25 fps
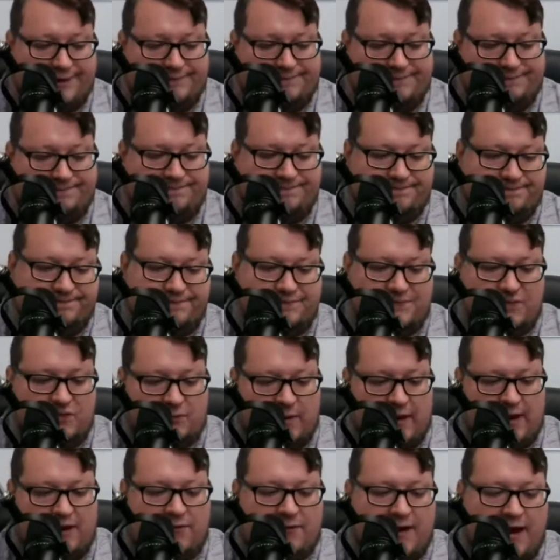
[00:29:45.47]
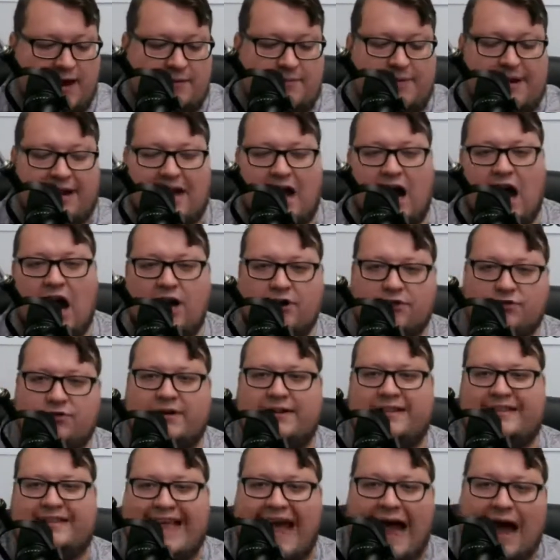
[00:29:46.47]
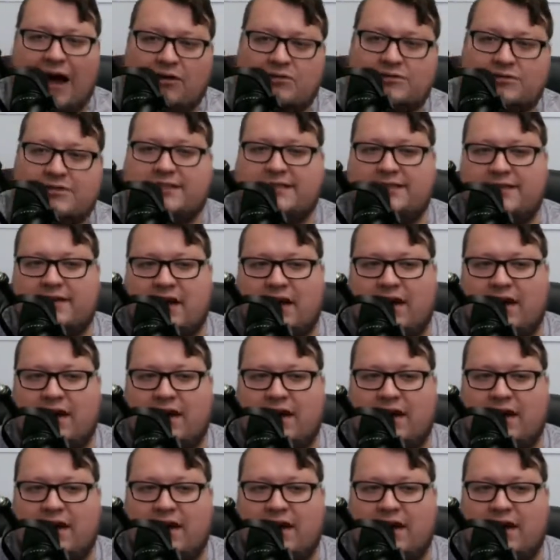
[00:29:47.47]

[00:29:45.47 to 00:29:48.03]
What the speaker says: right around about 100,000